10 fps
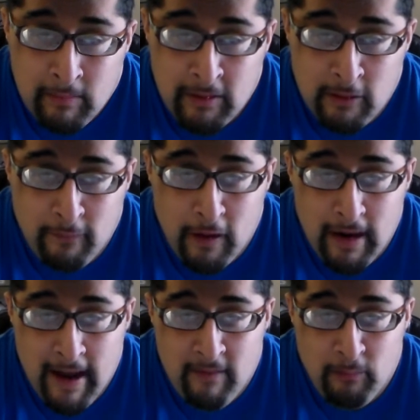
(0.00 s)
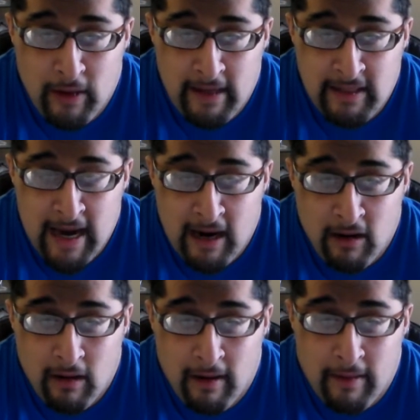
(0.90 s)
But so far they have a pretty stacked
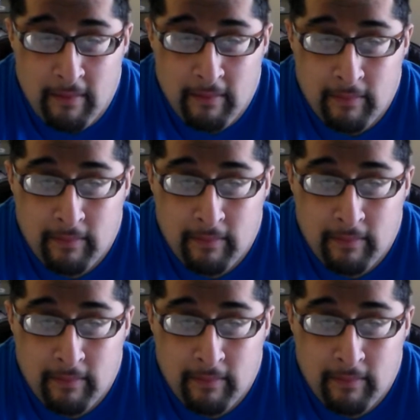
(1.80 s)
card.